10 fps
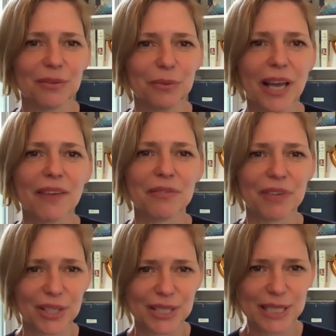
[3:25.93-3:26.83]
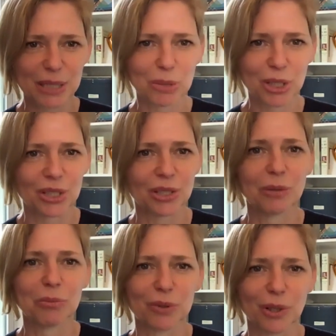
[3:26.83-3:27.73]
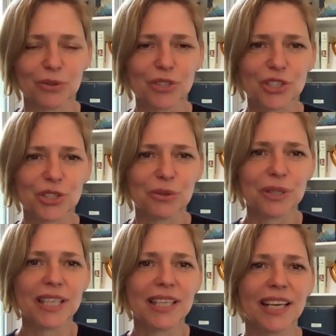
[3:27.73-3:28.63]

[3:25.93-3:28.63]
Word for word: we have a very similar approach to it